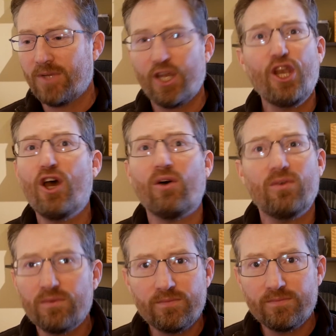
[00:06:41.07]
No.
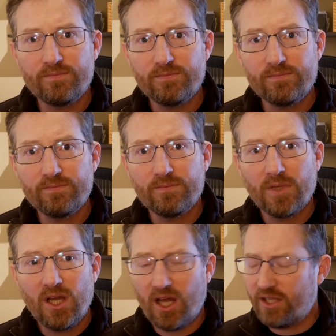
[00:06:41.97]

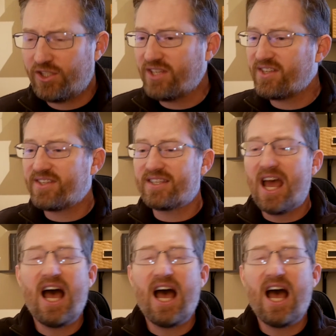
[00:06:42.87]
Uh, Jesus says,